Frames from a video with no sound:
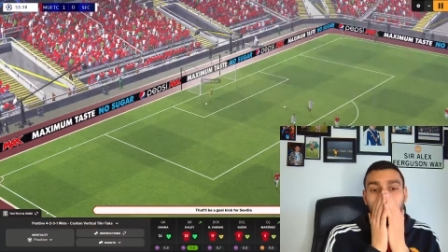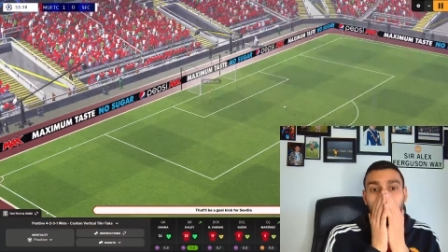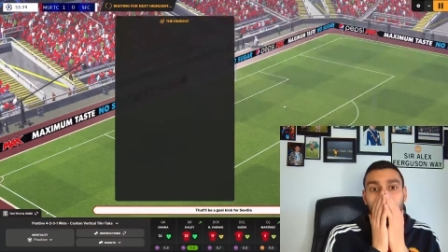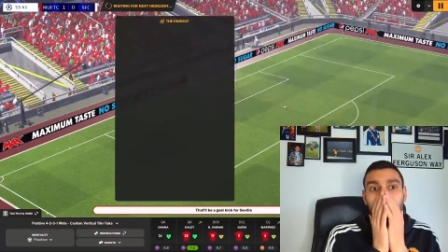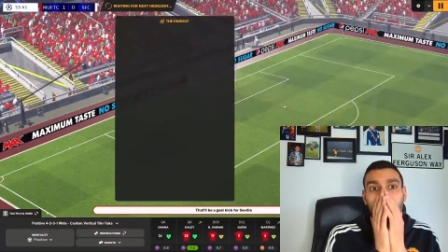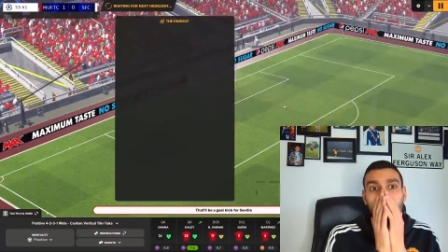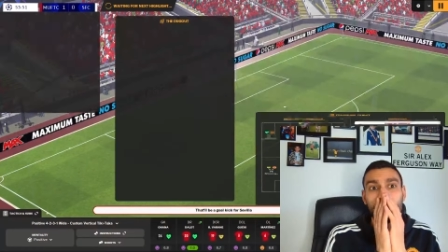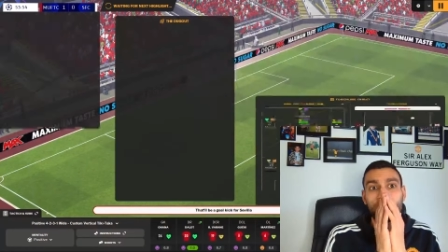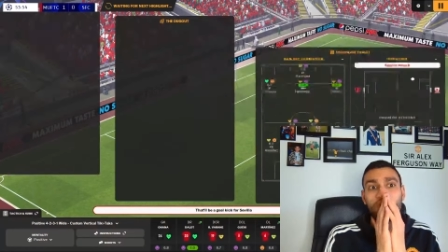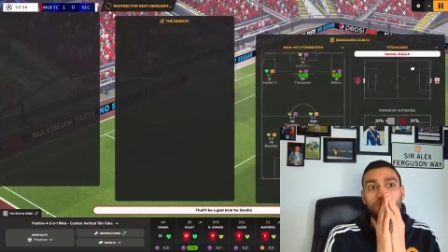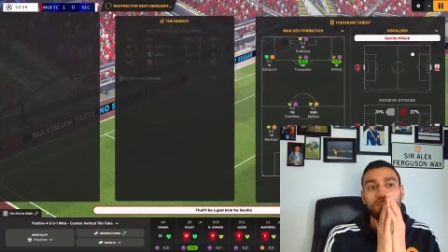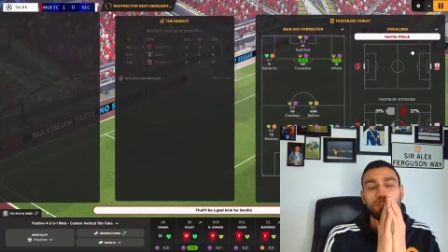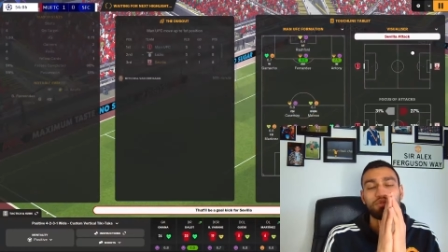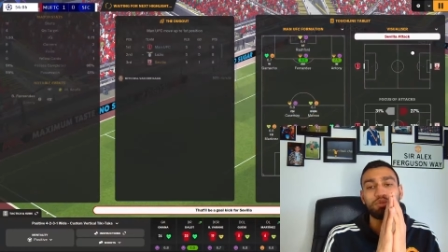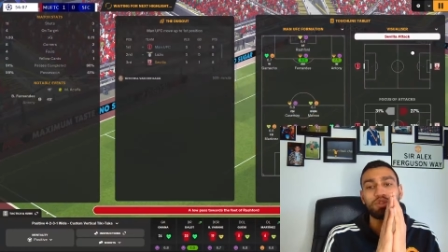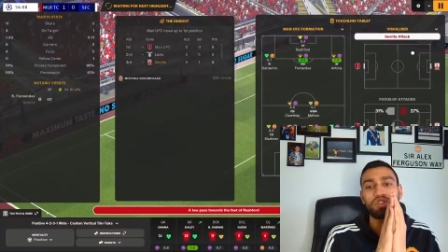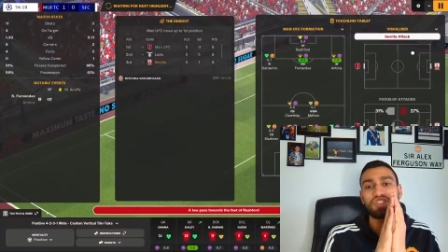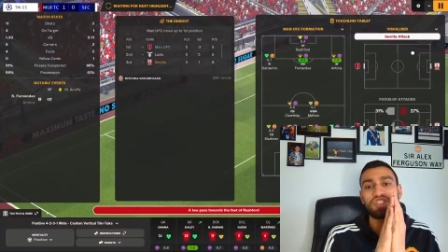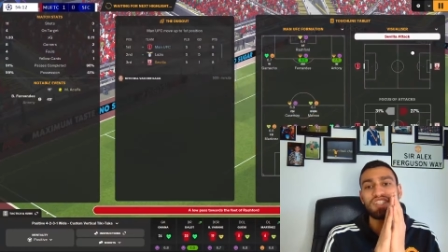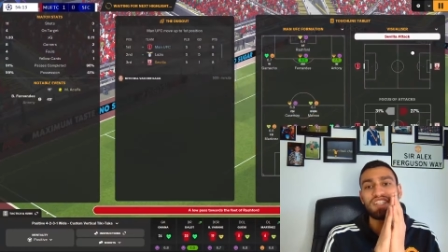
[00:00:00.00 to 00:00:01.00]
Man United
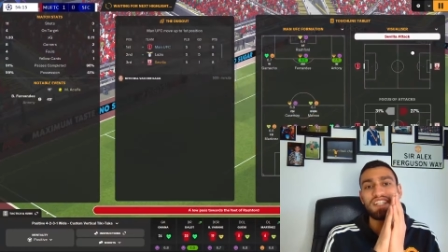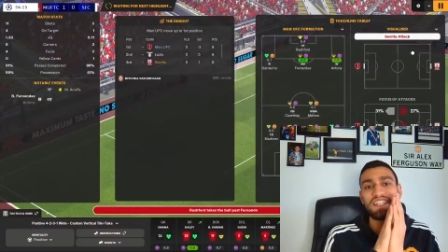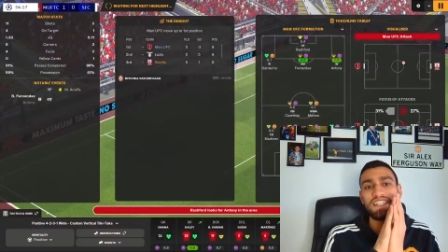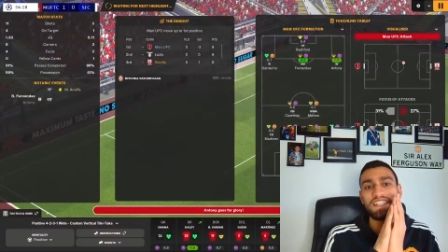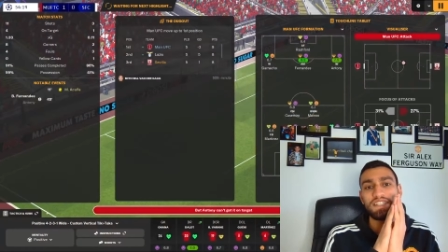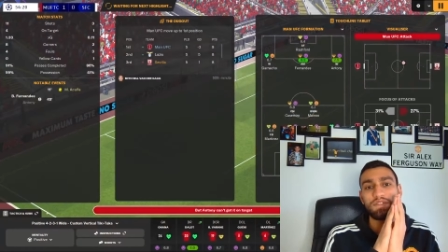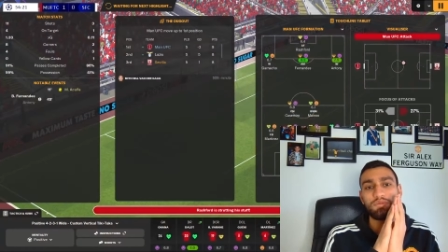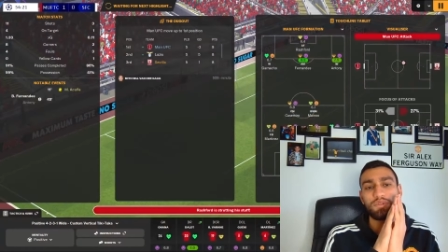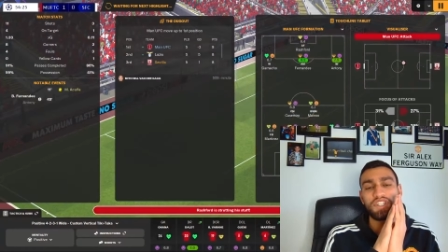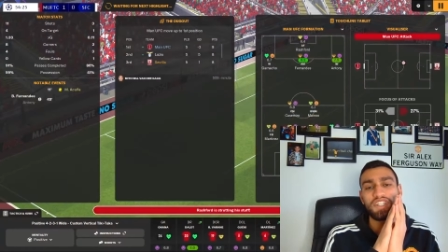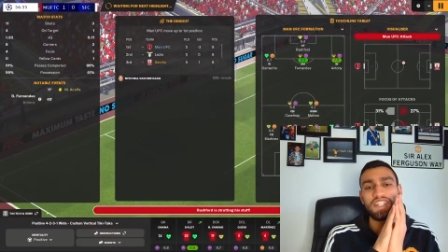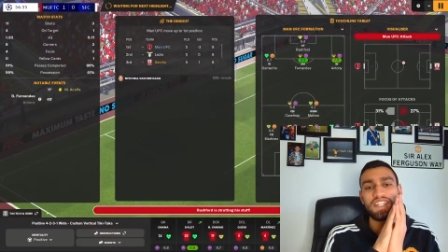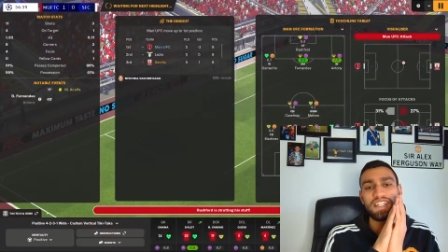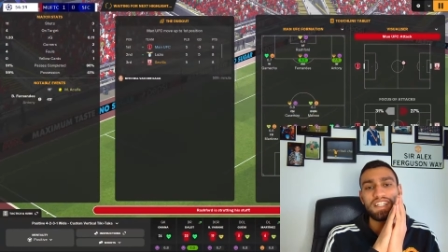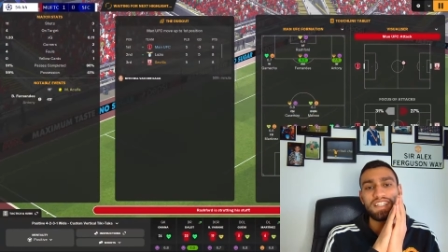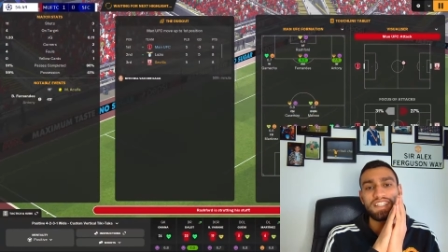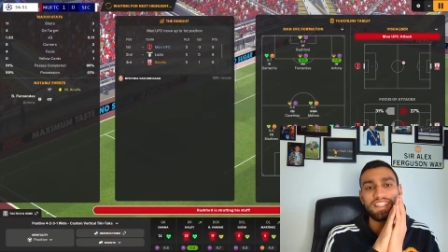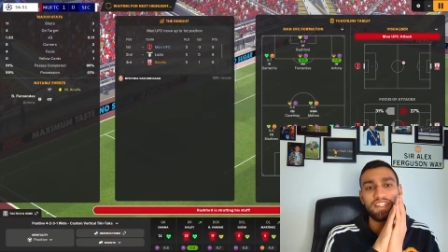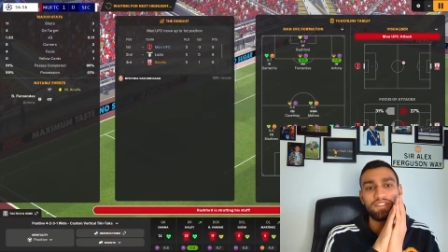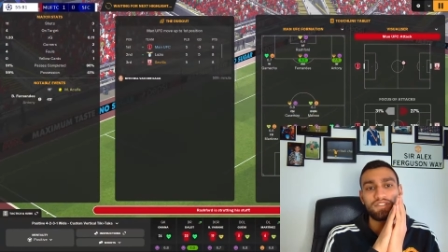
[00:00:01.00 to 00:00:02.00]
was nearly, were
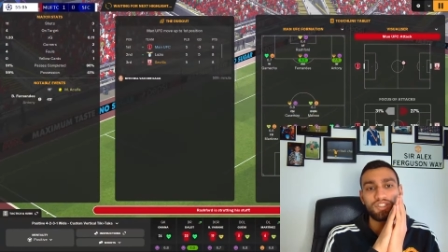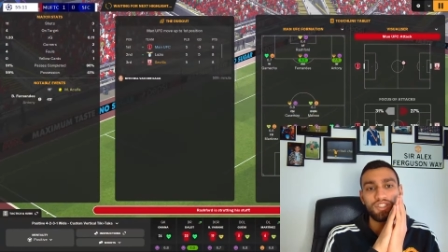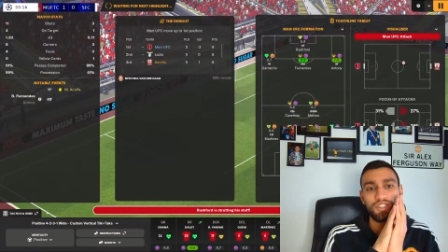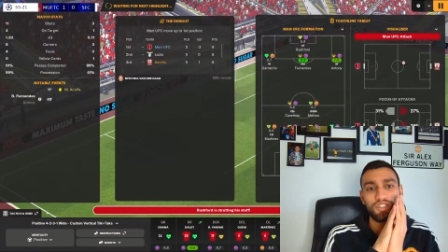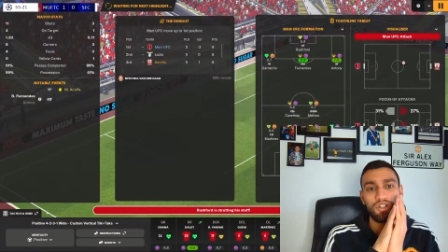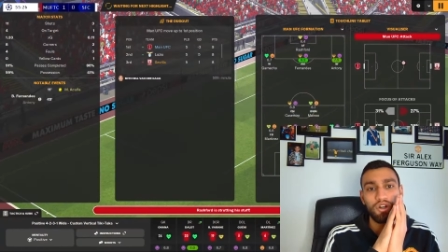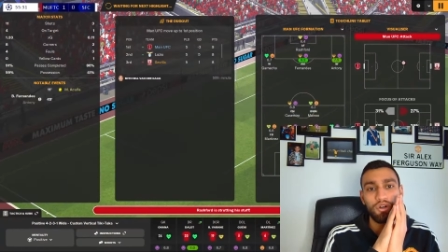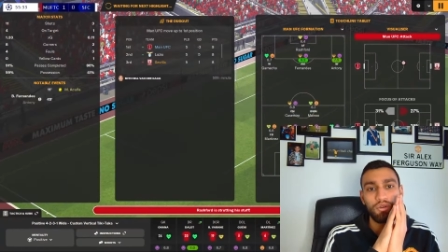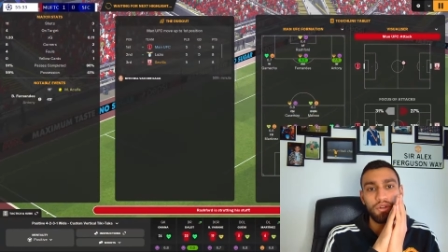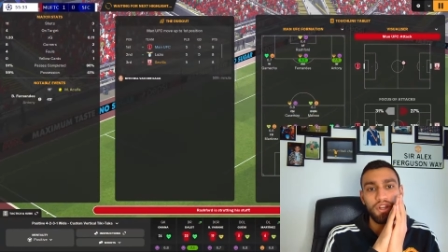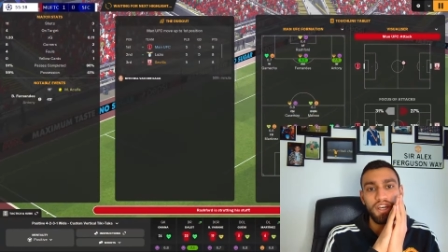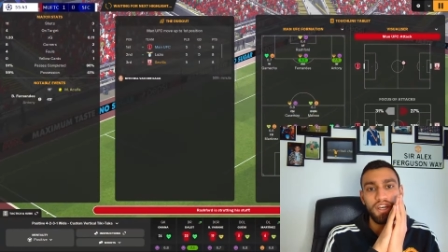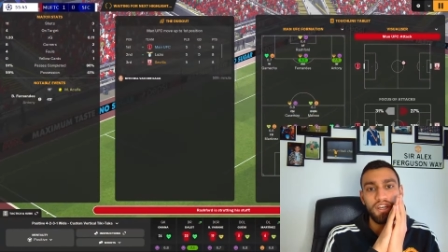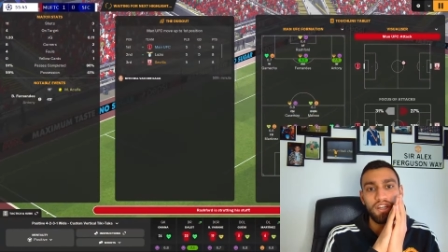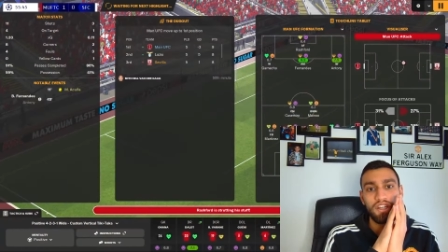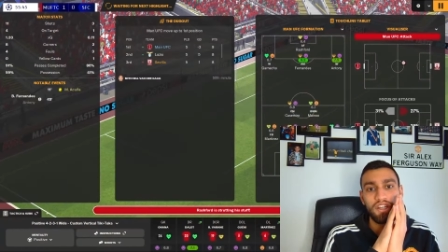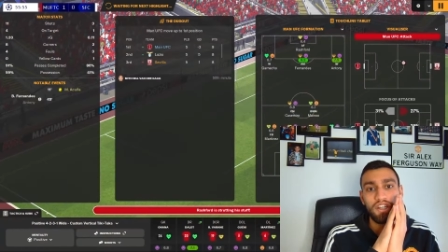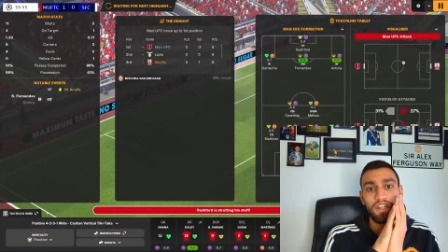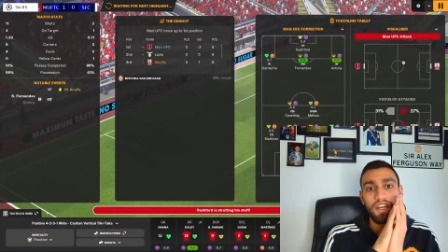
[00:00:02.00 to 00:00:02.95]
nearly gifted a goal there.